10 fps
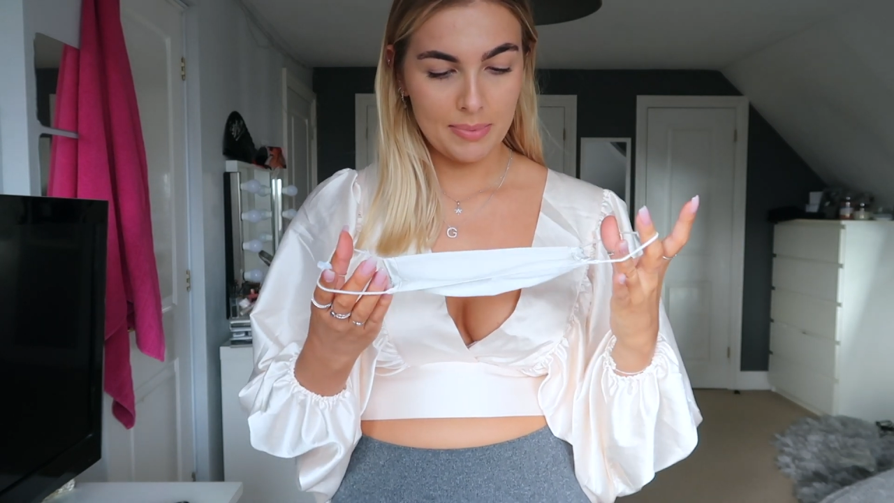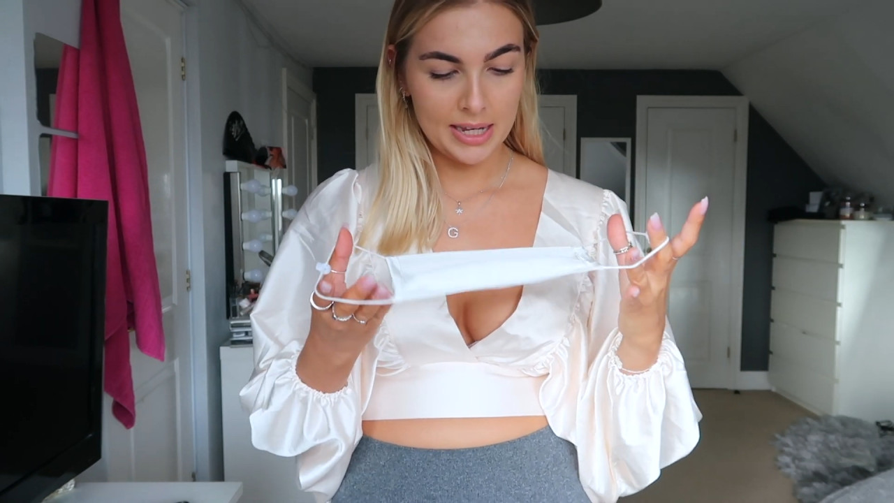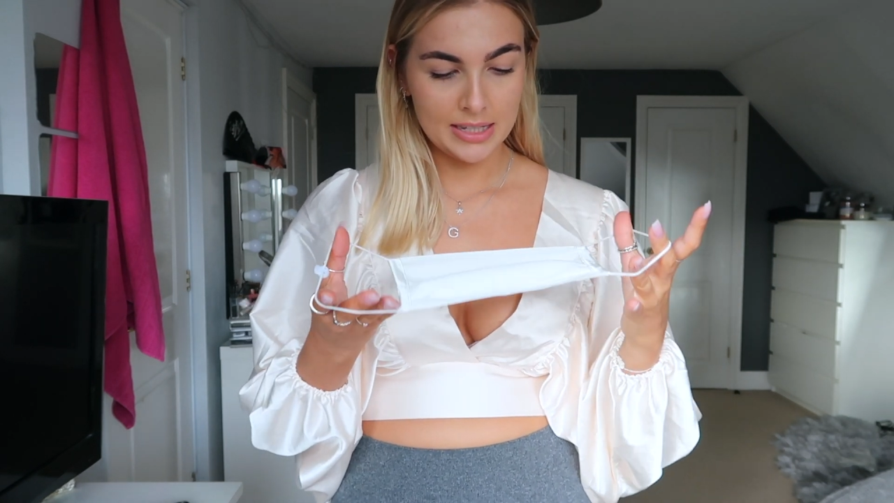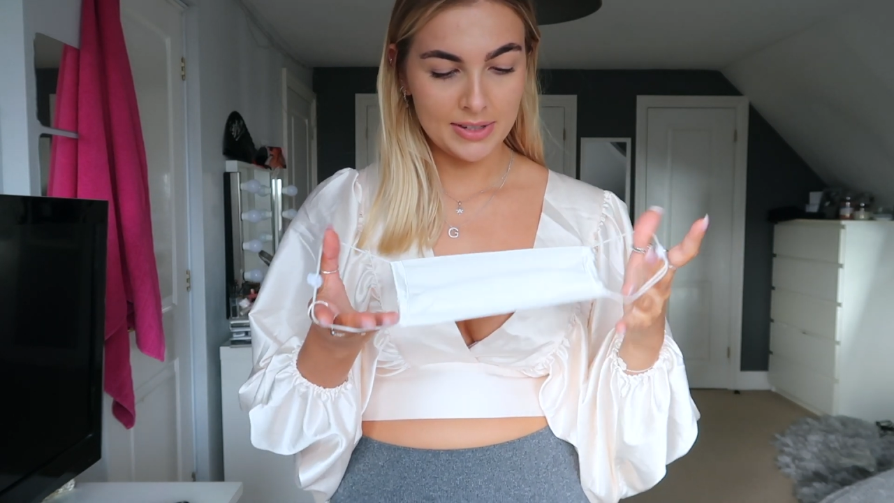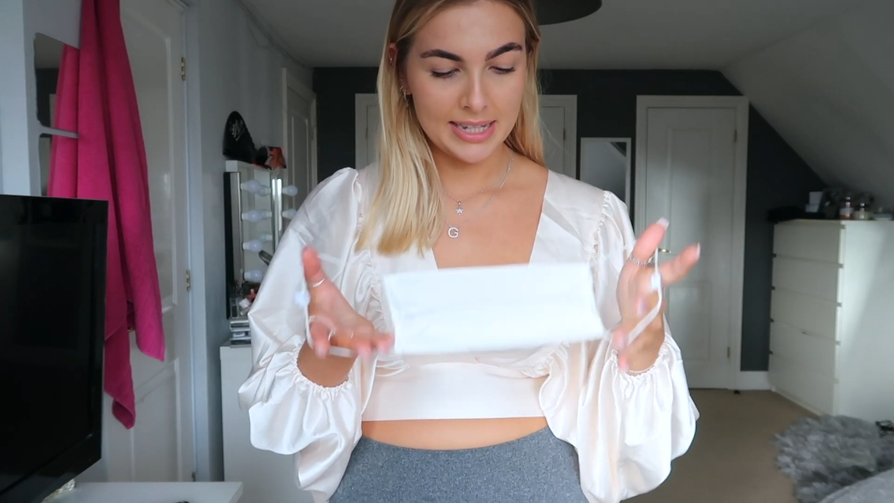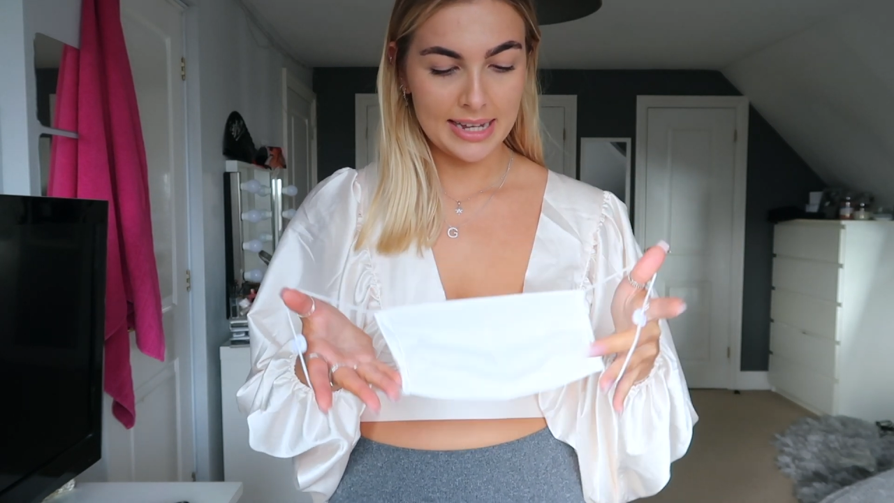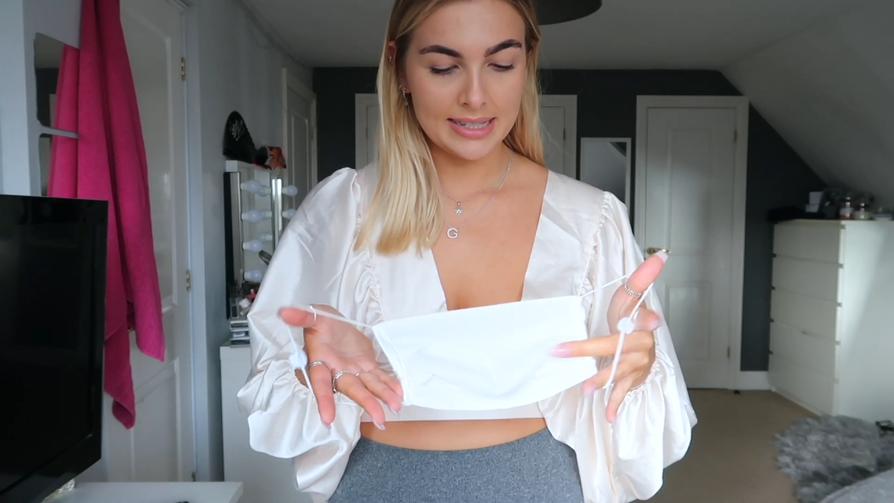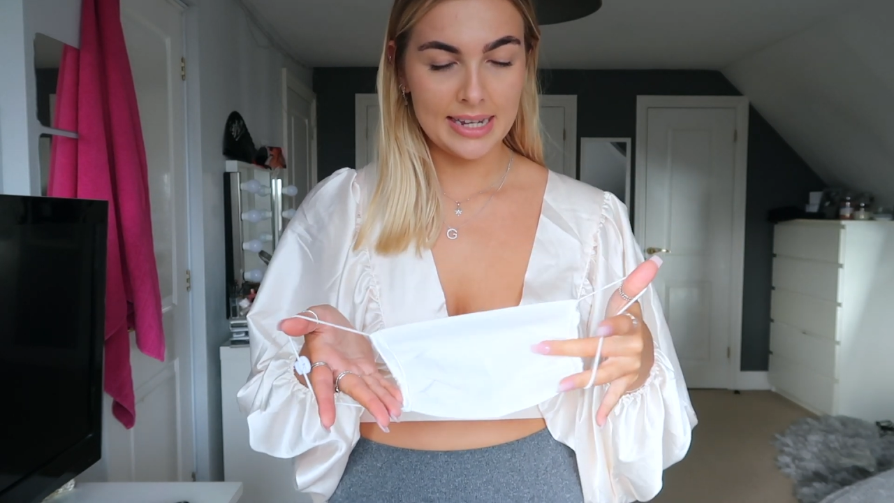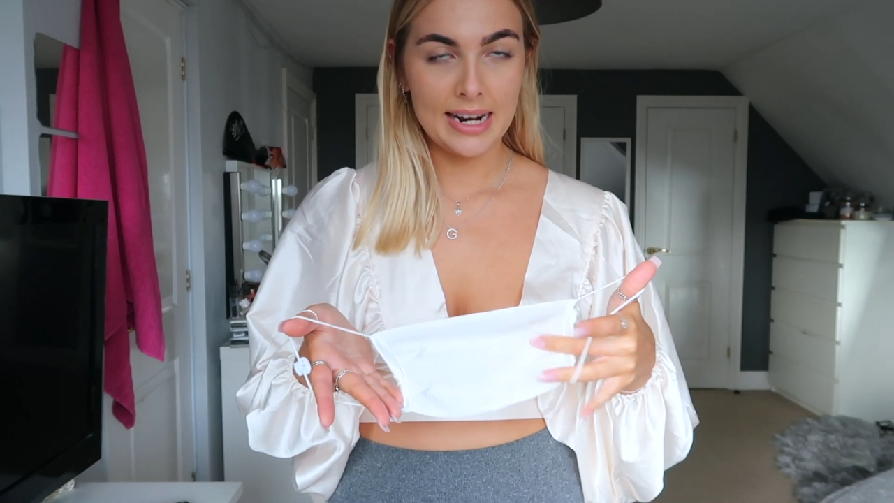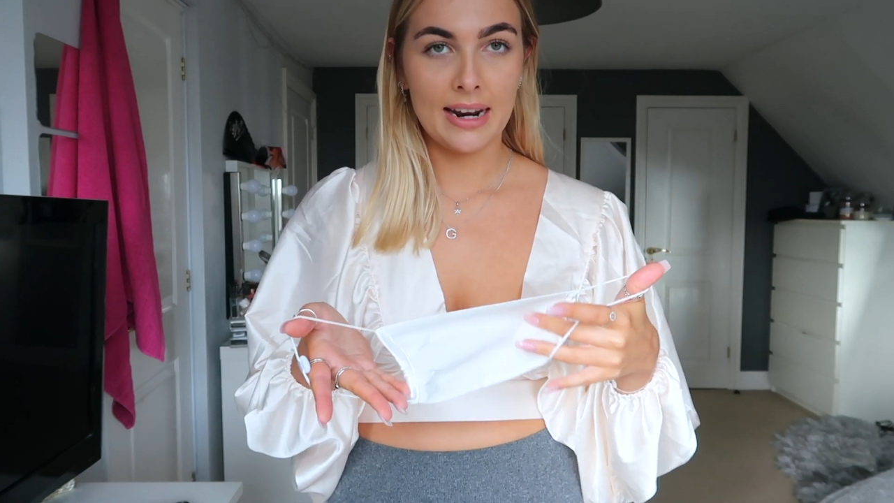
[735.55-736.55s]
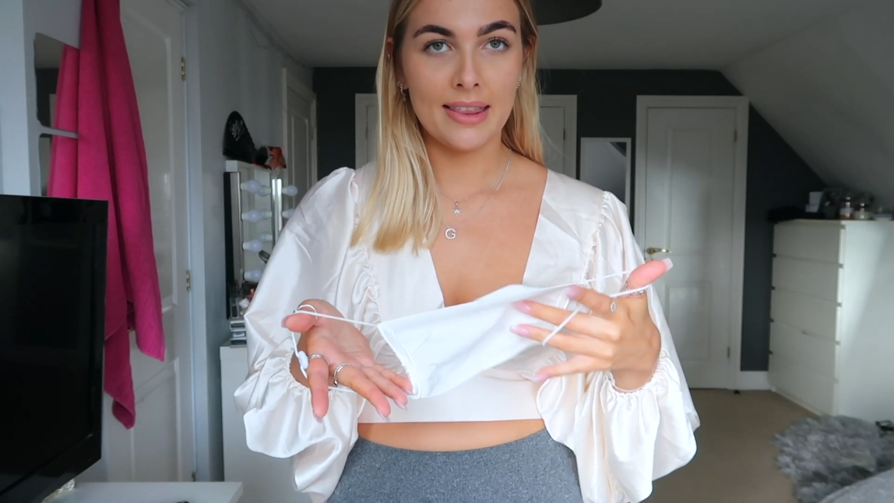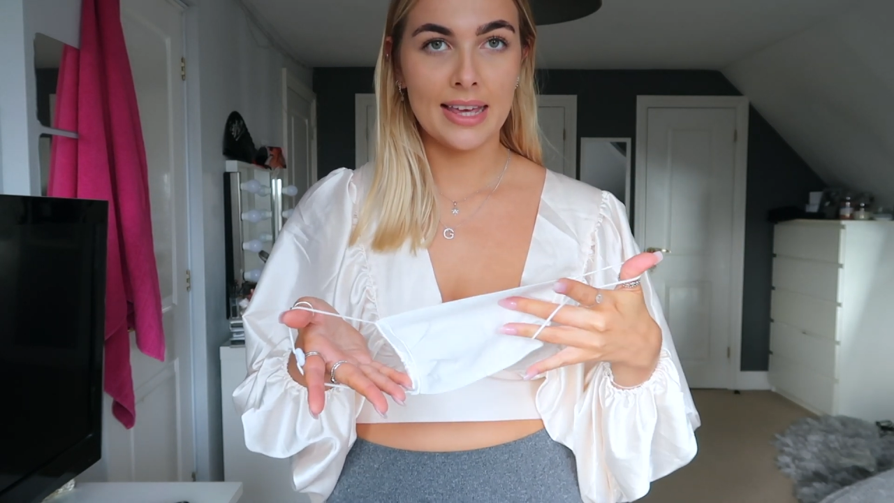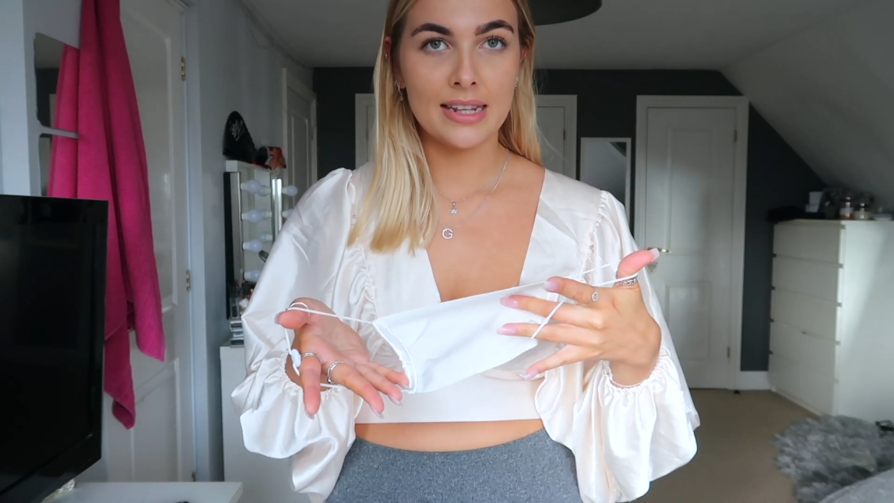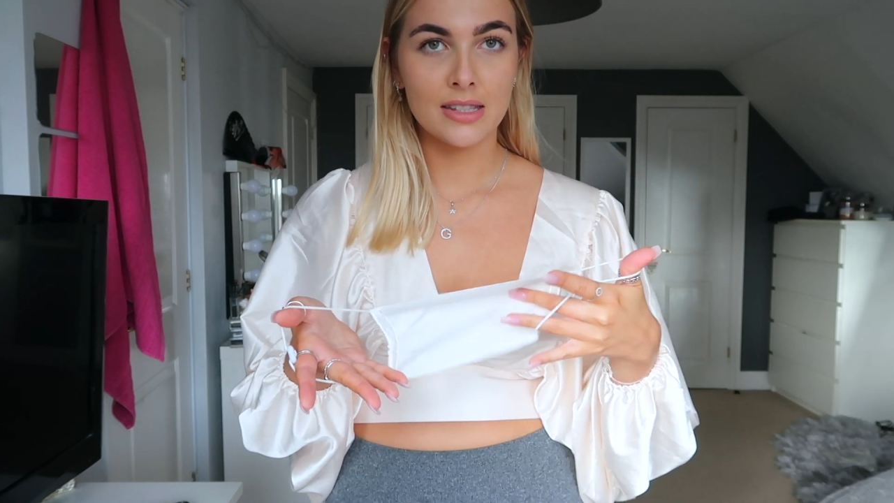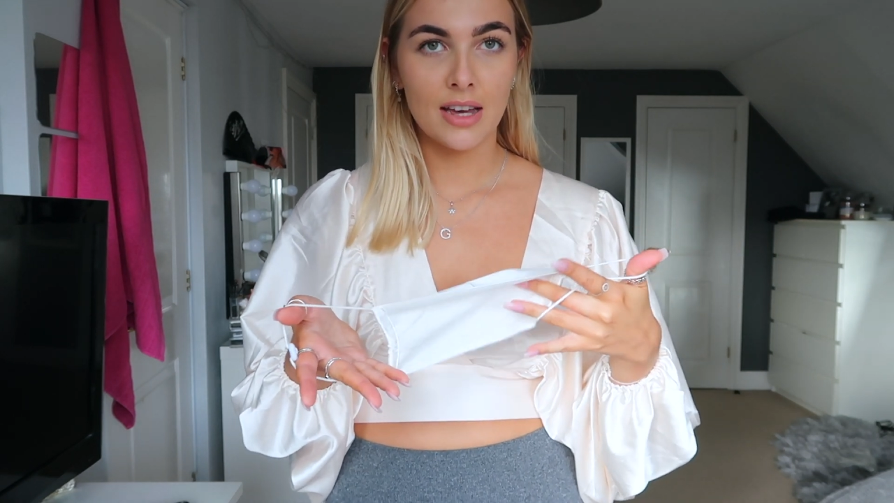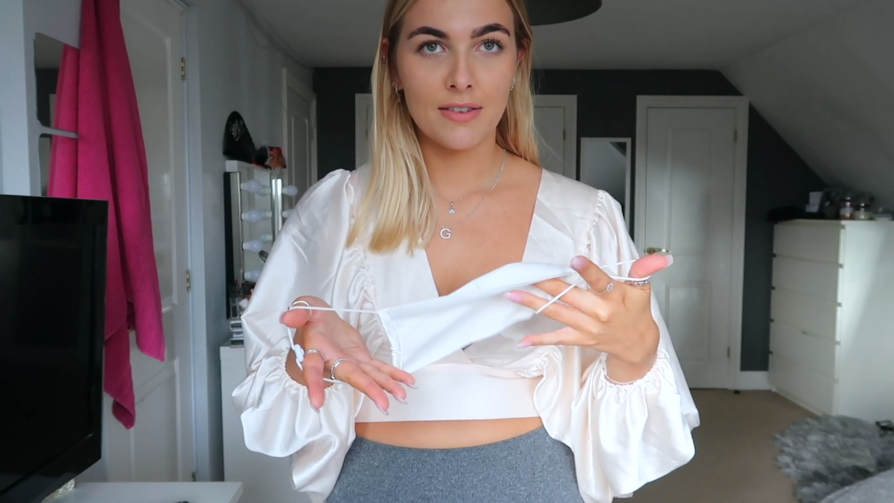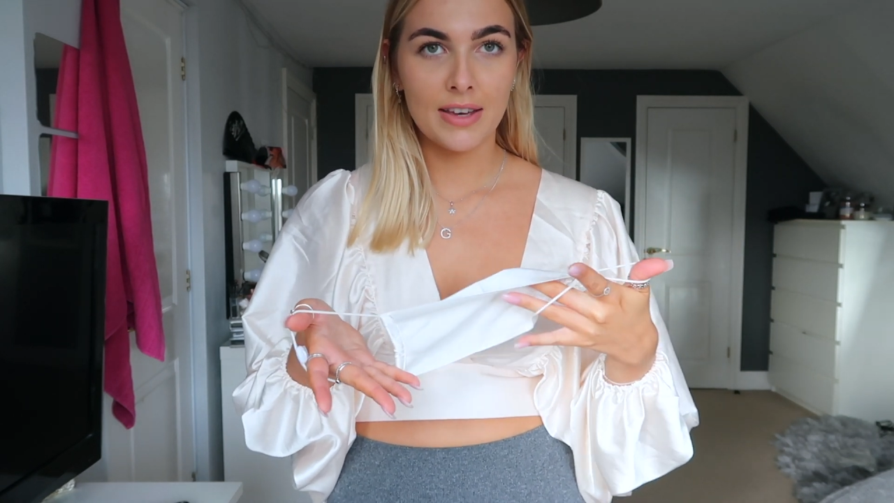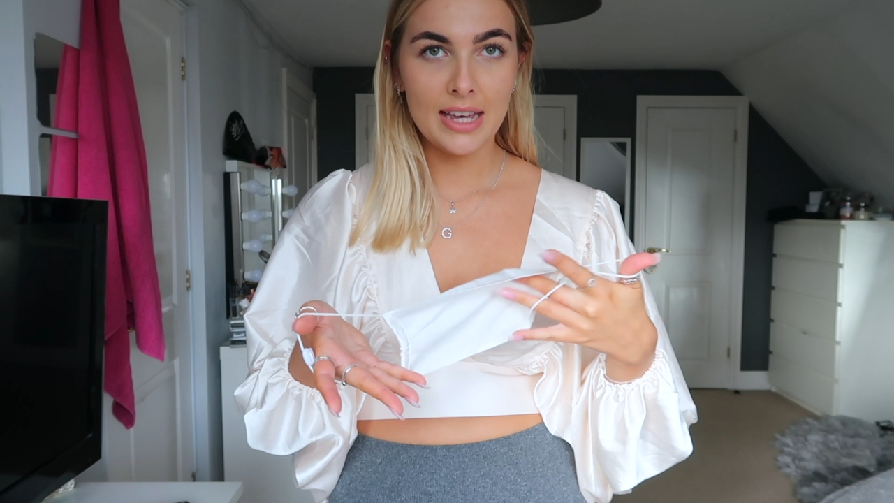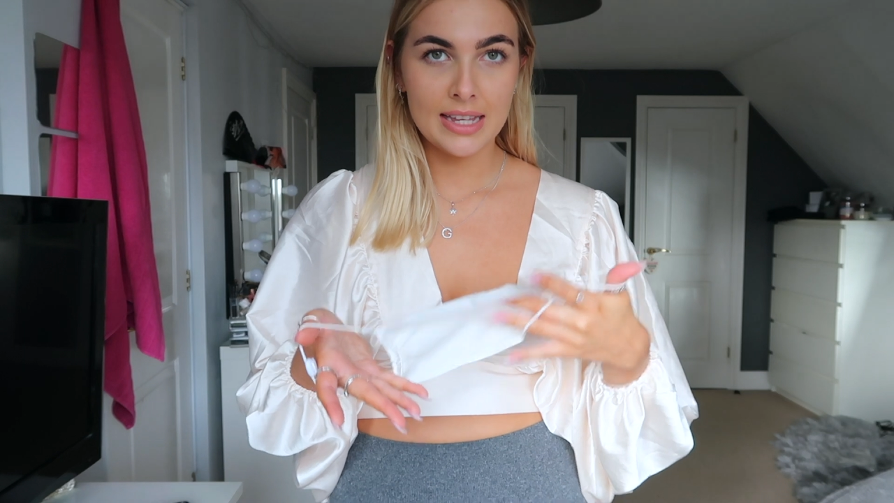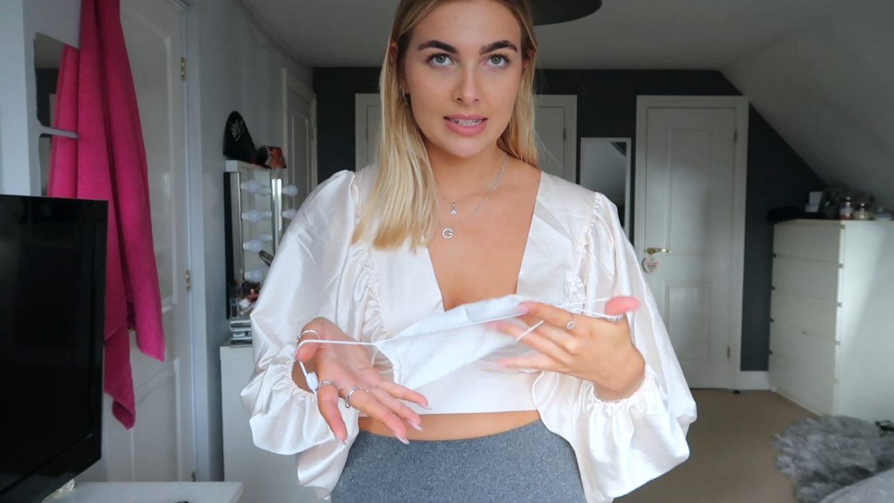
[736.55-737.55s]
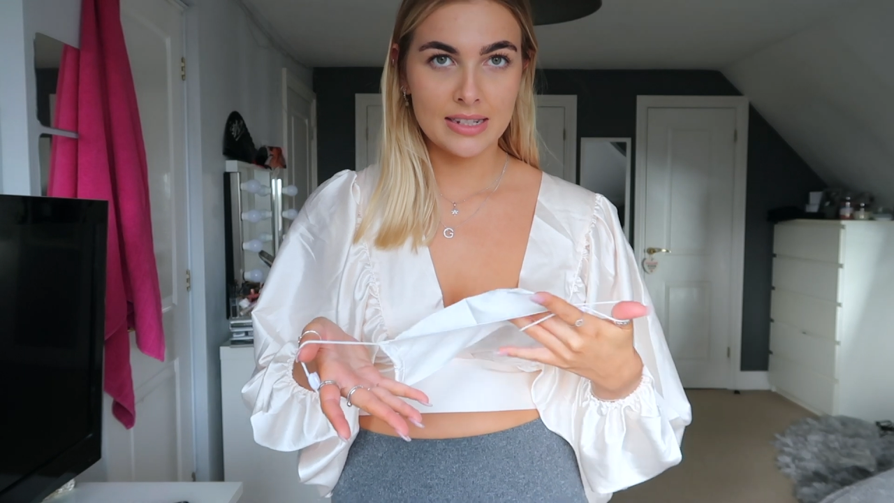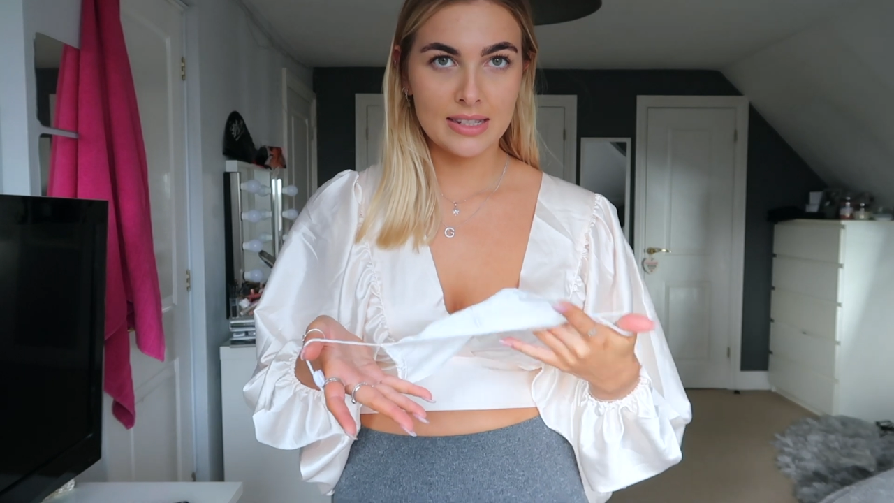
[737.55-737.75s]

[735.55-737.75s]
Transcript: a piece of satin and like the inside of it isn't